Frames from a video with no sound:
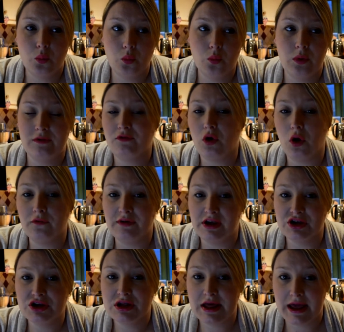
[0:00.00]
we've got of
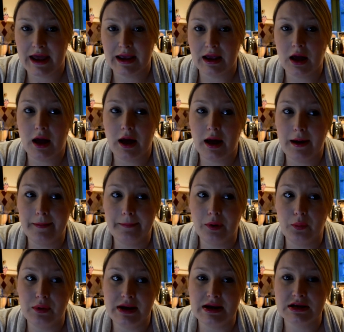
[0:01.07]
each thing,
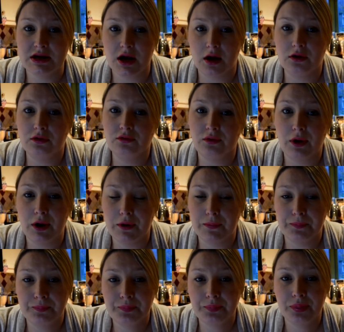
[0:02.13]
but we need to go
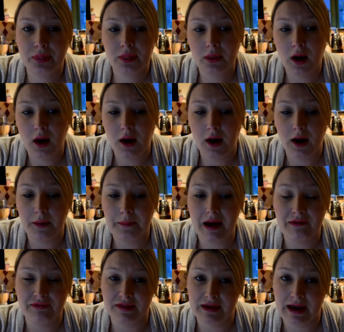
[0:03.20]
through
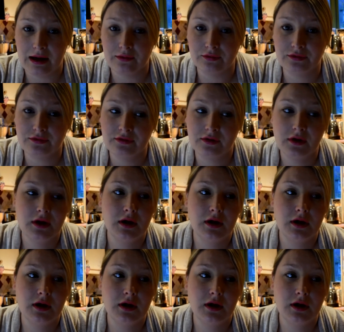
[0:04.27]
everything else,